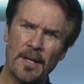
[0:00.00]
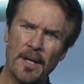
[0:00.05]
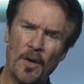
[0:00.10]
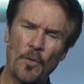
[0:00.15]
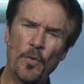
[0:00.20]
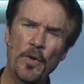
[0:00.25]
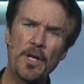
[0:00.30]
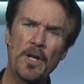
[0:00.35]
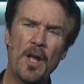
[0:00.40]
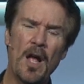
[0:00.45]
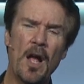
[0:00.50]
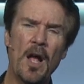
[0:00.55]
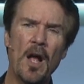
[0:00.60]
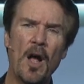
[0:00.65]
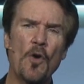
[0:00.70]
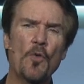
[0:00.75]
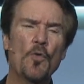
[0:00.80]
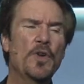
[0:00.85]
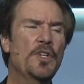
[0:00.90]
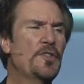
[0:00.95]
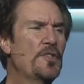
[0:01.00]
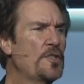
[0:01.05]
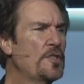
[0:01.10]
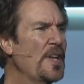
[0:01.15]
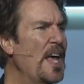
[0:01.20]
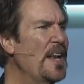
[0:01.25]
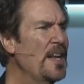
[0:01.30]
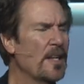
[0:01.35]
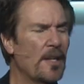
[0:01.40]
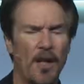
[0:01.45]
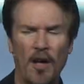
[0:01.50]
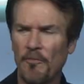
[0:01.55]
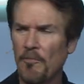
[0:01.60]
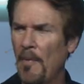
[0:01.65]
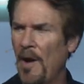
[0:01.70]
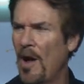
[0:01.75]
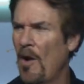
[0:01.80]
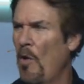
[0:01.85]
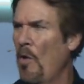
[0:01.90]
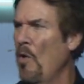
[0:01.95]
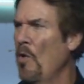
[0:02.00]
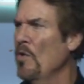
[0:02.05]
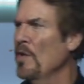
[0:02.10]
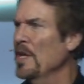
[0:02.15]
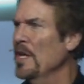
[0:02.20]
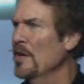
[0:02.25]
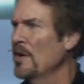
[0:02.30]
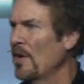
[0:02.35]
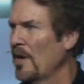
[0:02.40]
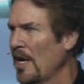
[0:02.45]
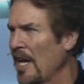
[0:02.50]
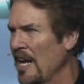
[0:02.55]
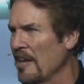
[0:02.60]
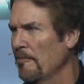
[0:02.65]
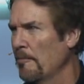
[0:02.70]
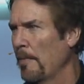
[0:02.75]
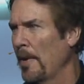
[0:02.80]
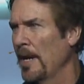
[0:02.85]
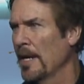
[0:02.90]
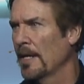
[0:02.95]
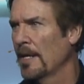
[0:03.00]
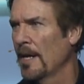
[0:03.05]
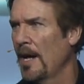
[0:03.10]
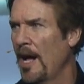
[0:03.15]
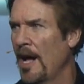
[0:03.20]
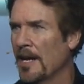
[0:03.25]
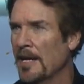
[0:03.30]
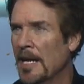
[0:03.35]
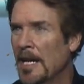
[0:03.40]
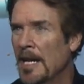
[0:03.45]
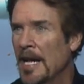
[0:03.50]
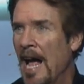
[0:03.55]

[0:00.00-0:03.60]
a, re, a resetting of my whole inner life by God.